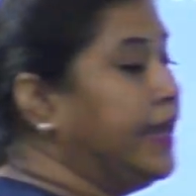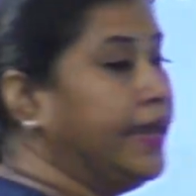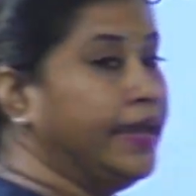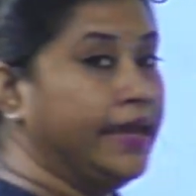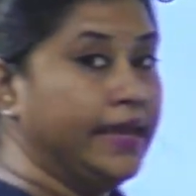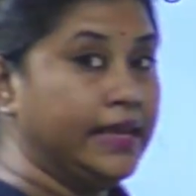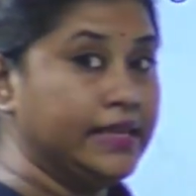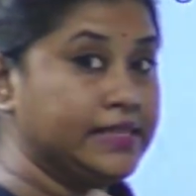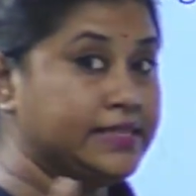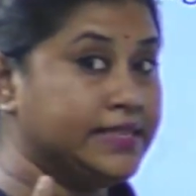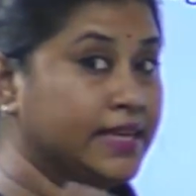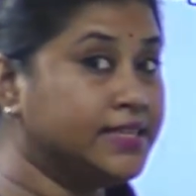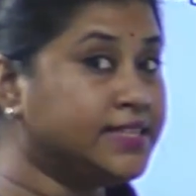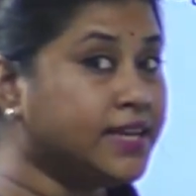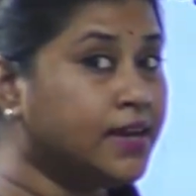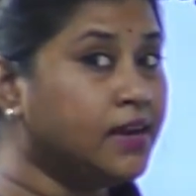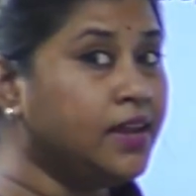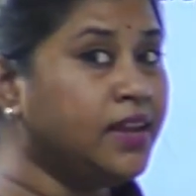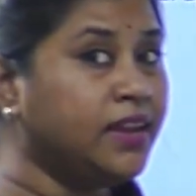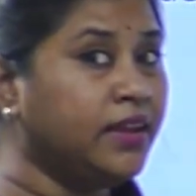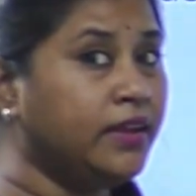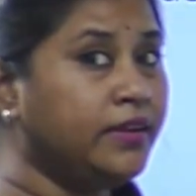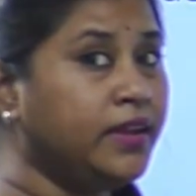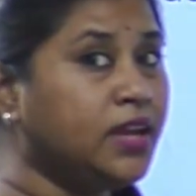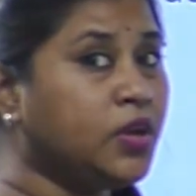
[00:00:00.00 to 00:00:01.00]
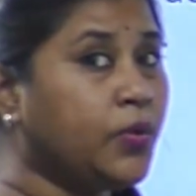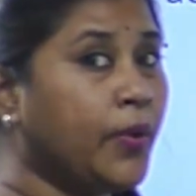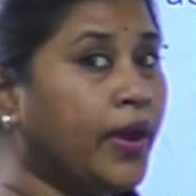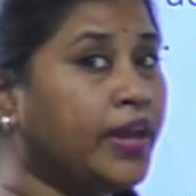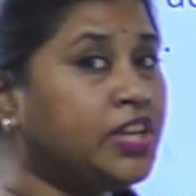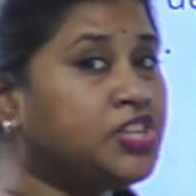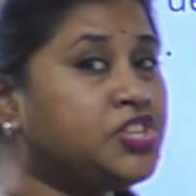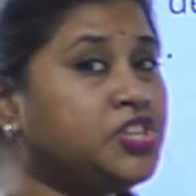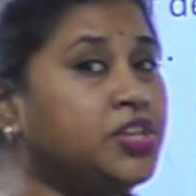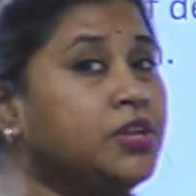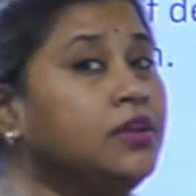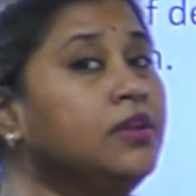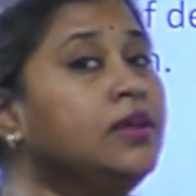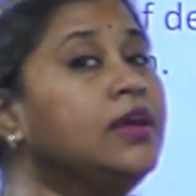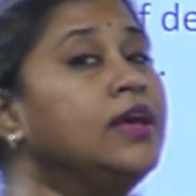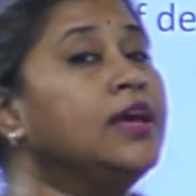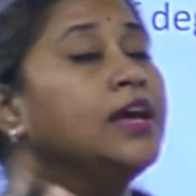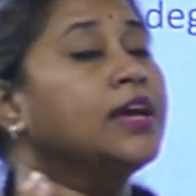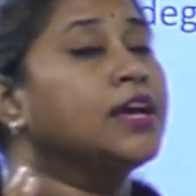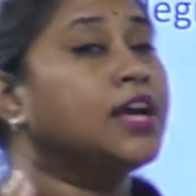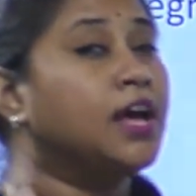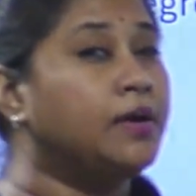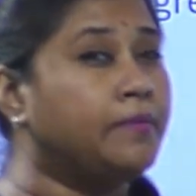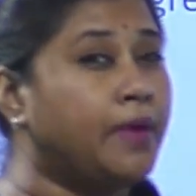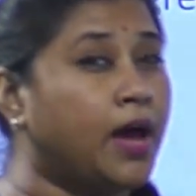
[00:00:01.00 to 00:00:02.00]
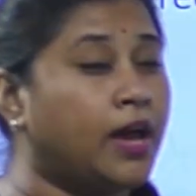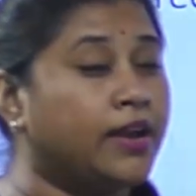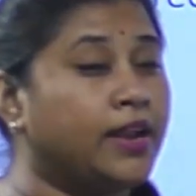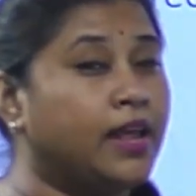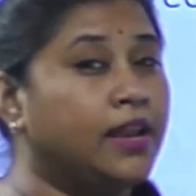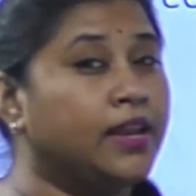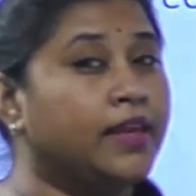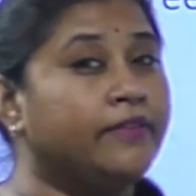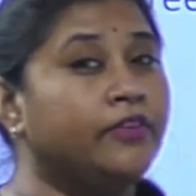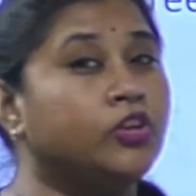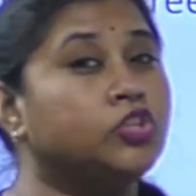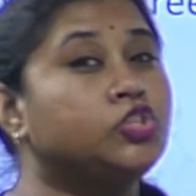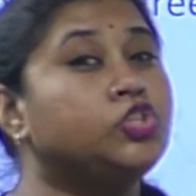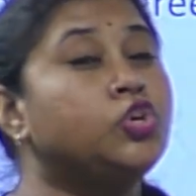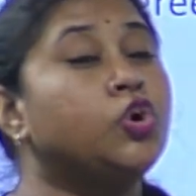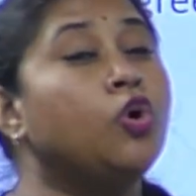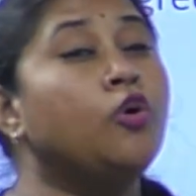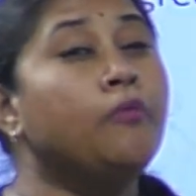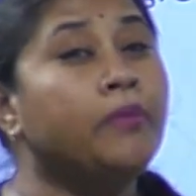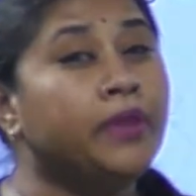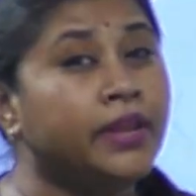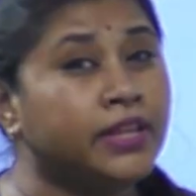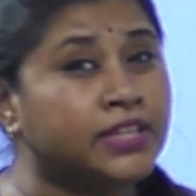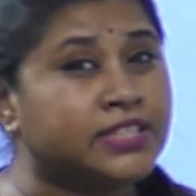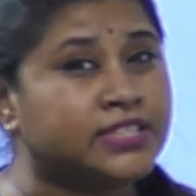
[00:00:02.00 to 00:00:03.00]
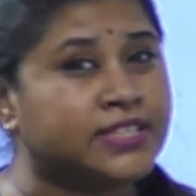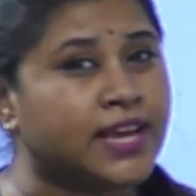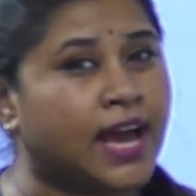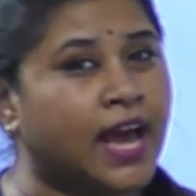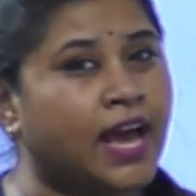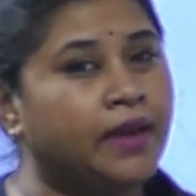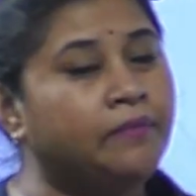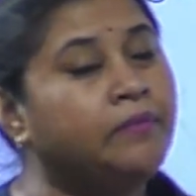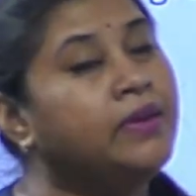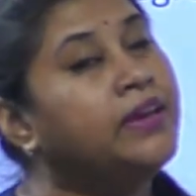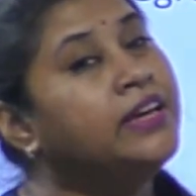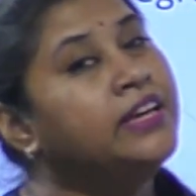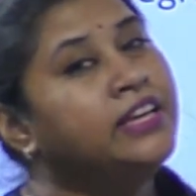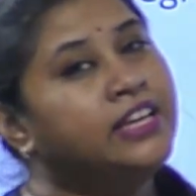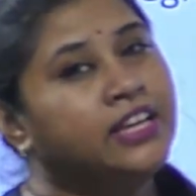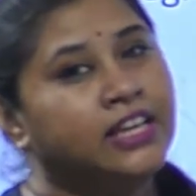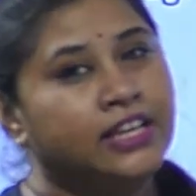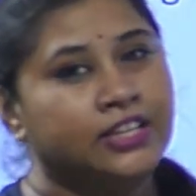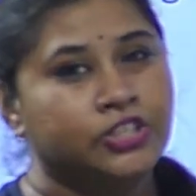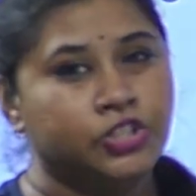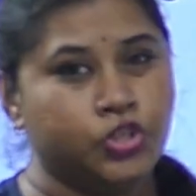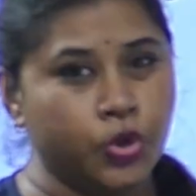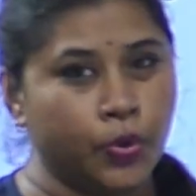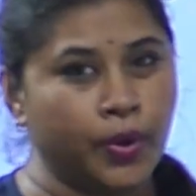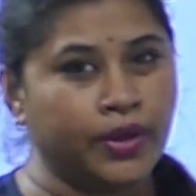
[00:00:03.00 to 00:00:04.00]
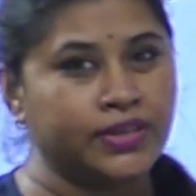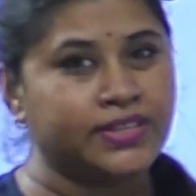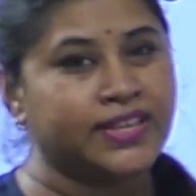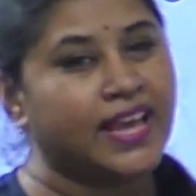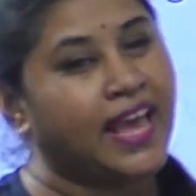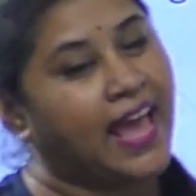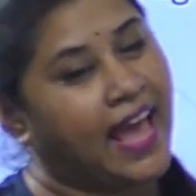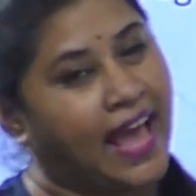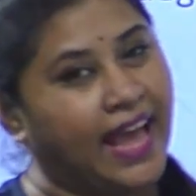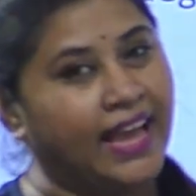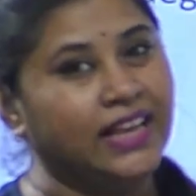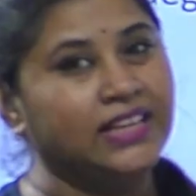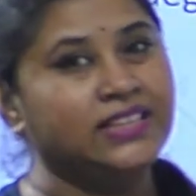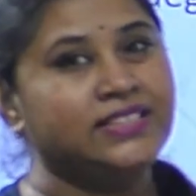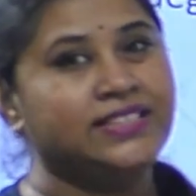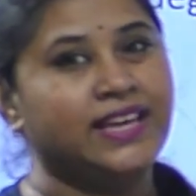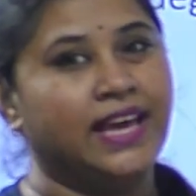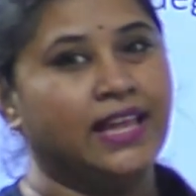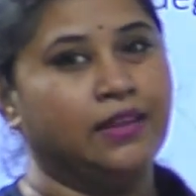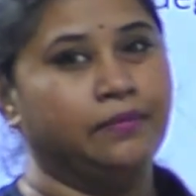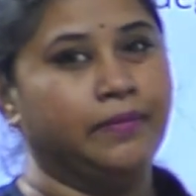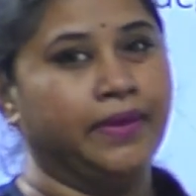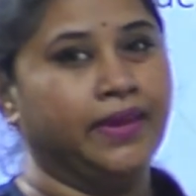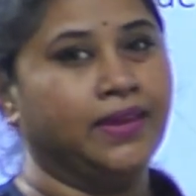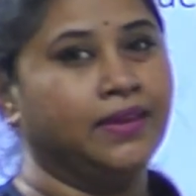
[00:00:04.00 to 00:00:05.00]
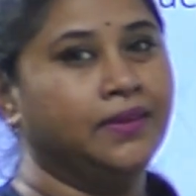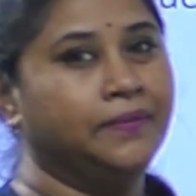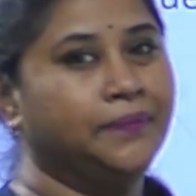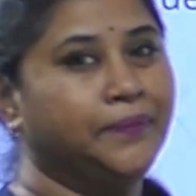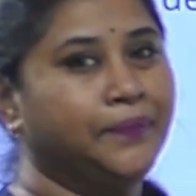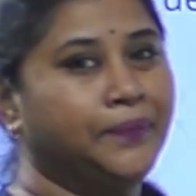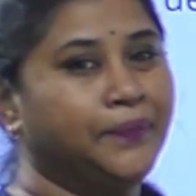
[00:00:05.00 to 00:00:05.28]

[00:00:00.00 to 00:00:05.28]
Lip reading: Is it a linear equation? Come on, I'll give you 2 minutes time. Do it and tell me.